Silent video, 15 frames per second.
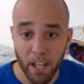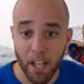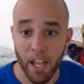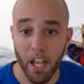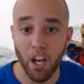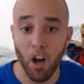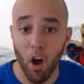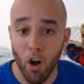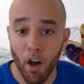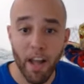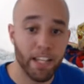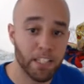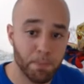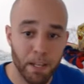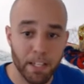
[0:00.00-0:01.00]
in all
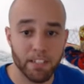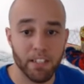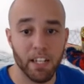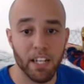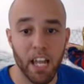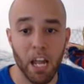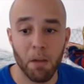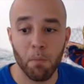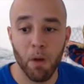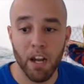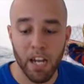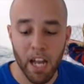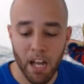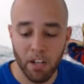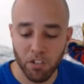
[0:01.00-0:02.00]
aspects of the game right
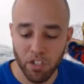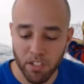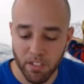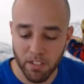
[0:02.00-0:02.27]
now, just to